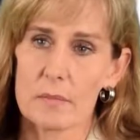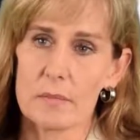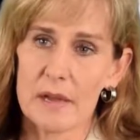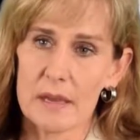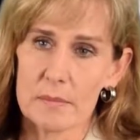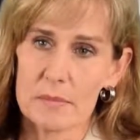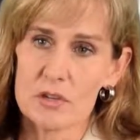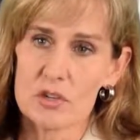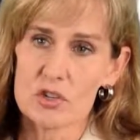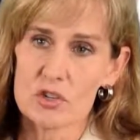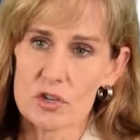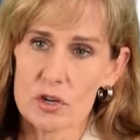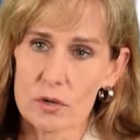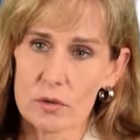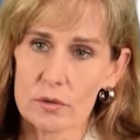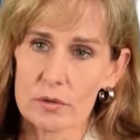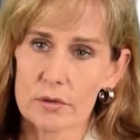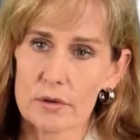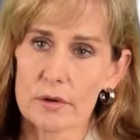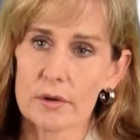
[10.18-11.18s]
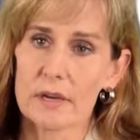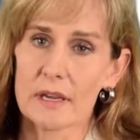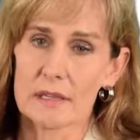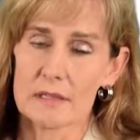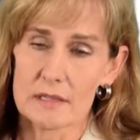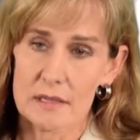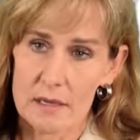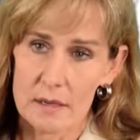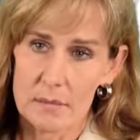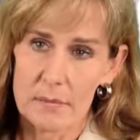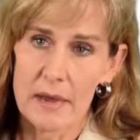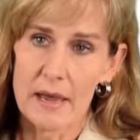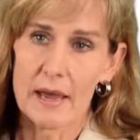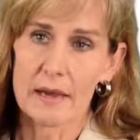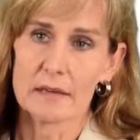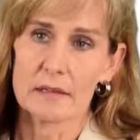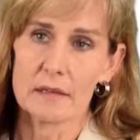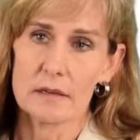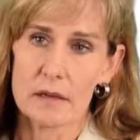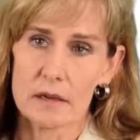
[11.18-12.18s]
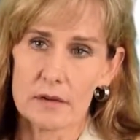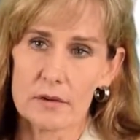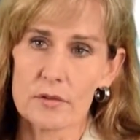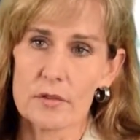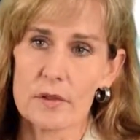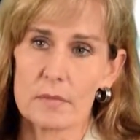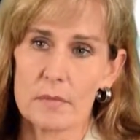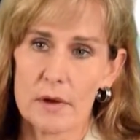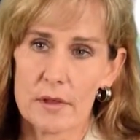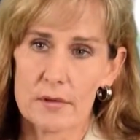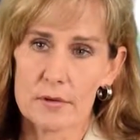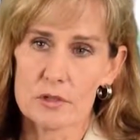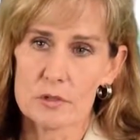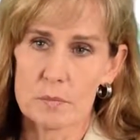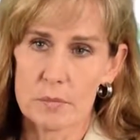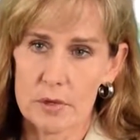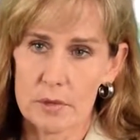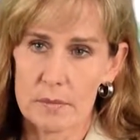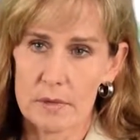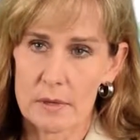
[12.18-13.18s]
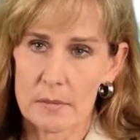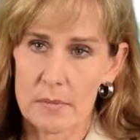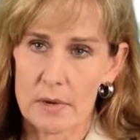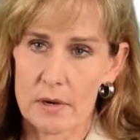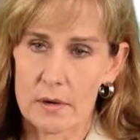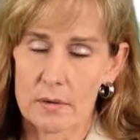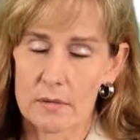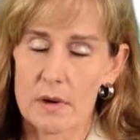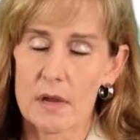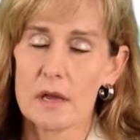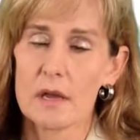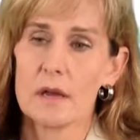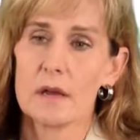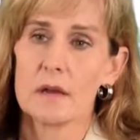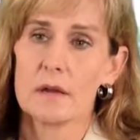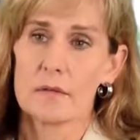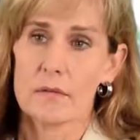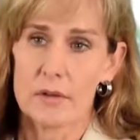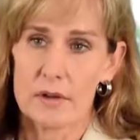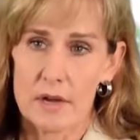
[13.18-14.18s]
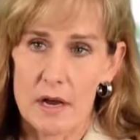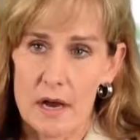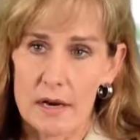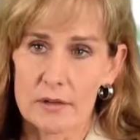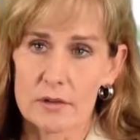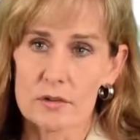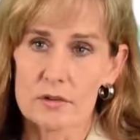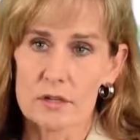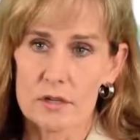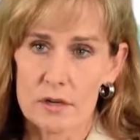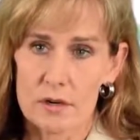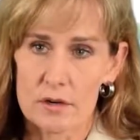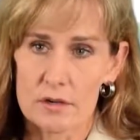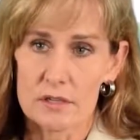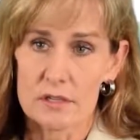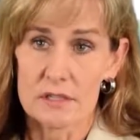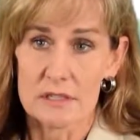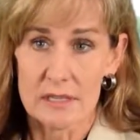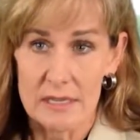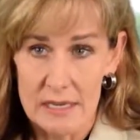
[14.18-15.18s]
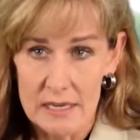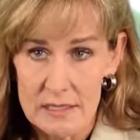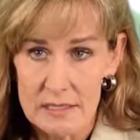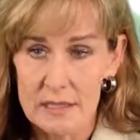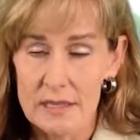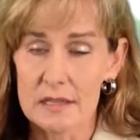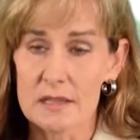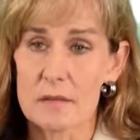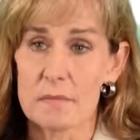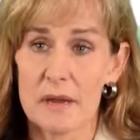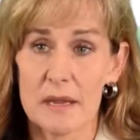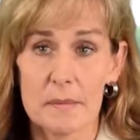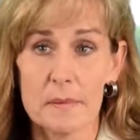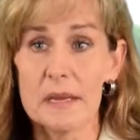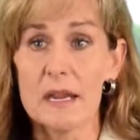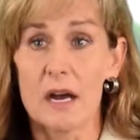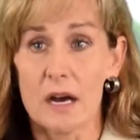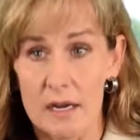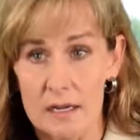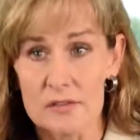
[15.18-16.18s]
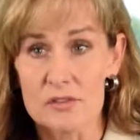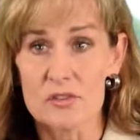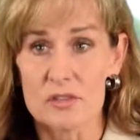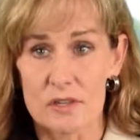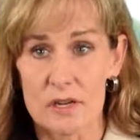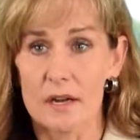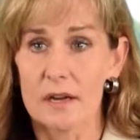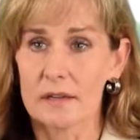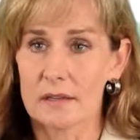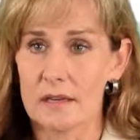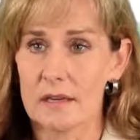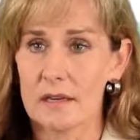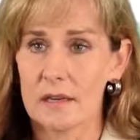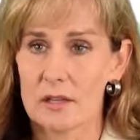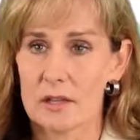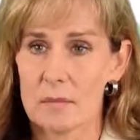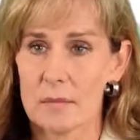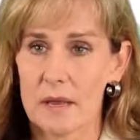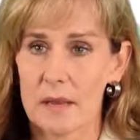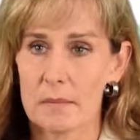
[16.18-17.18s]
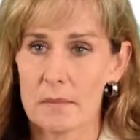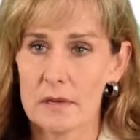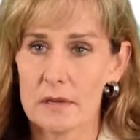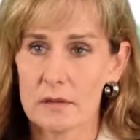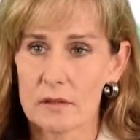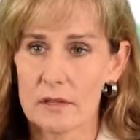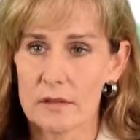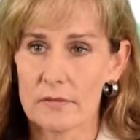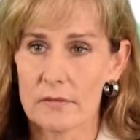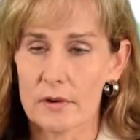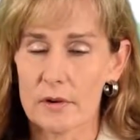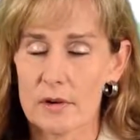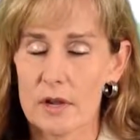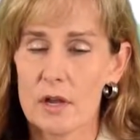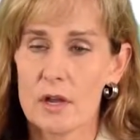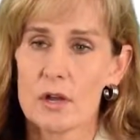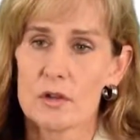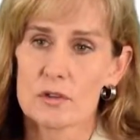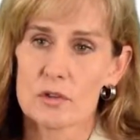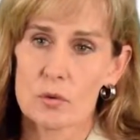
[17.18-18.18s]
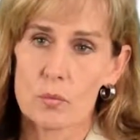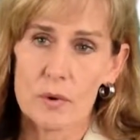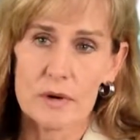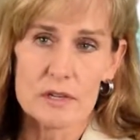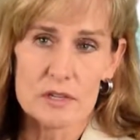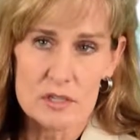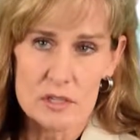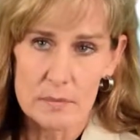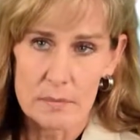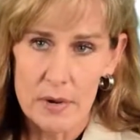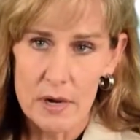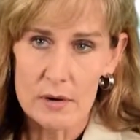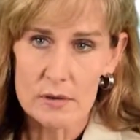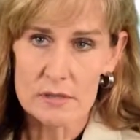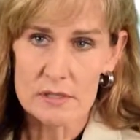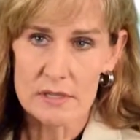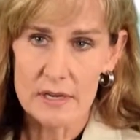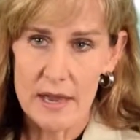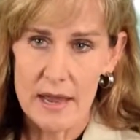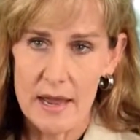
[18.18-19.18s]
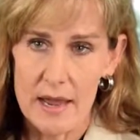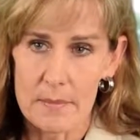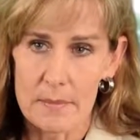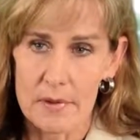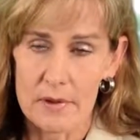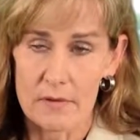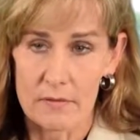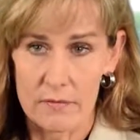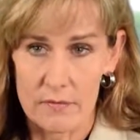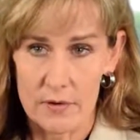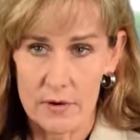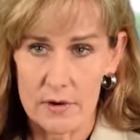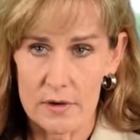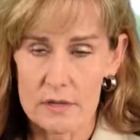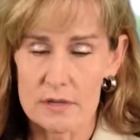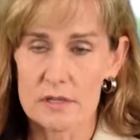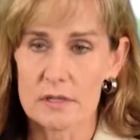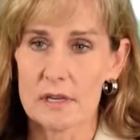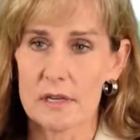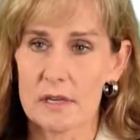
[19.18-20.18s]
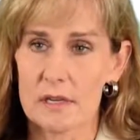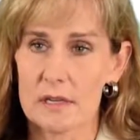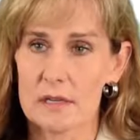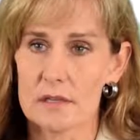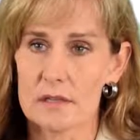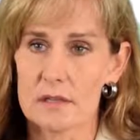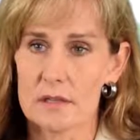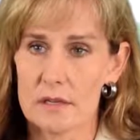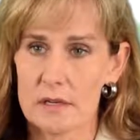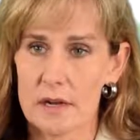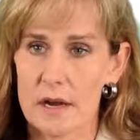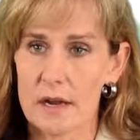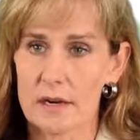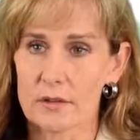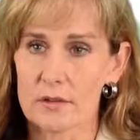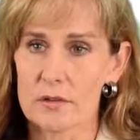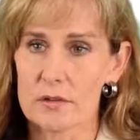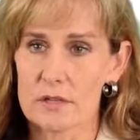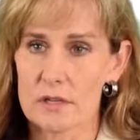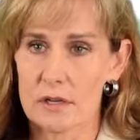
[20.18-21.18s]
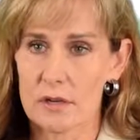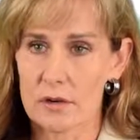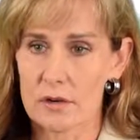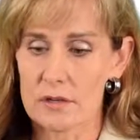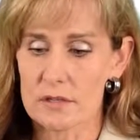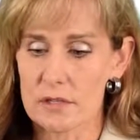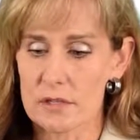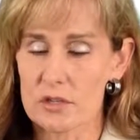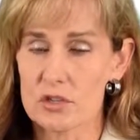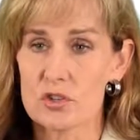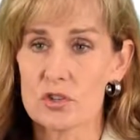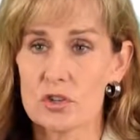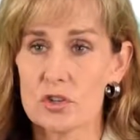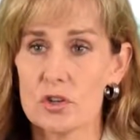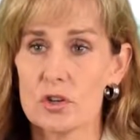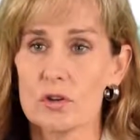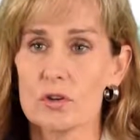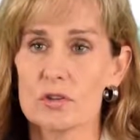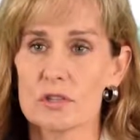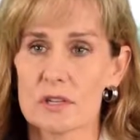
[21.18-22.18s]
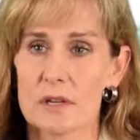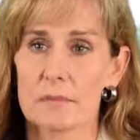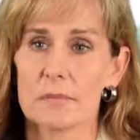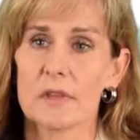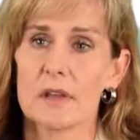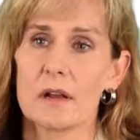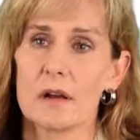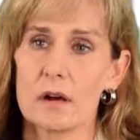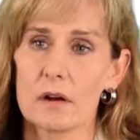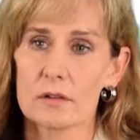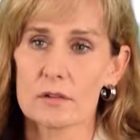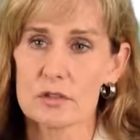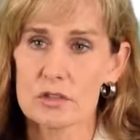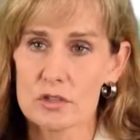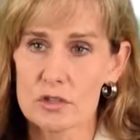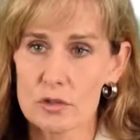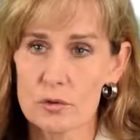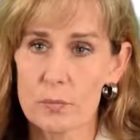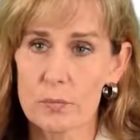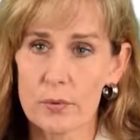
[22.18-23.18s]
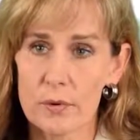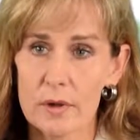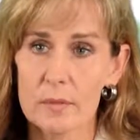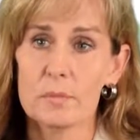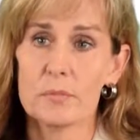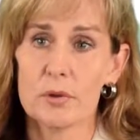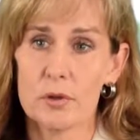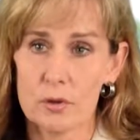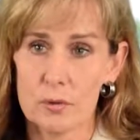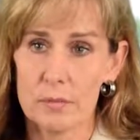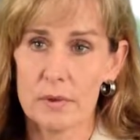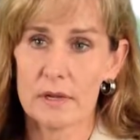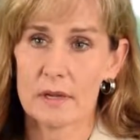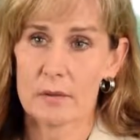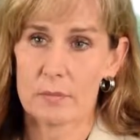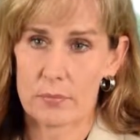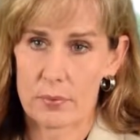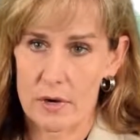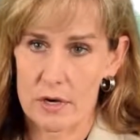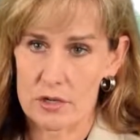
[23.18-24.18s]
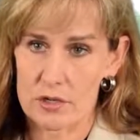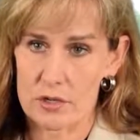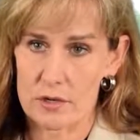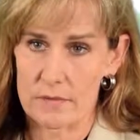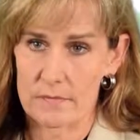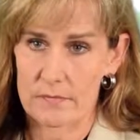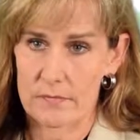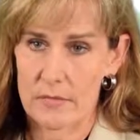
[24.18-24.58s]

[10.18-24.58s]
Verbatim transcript: baby's shoulder gets impacted under the mother's pubic bone, the doctors and nurses need to get the baby unstuck, need to get the baby delivered. So what is supposed to happen first is the doctors and nurses should use something called suprapubic pressure.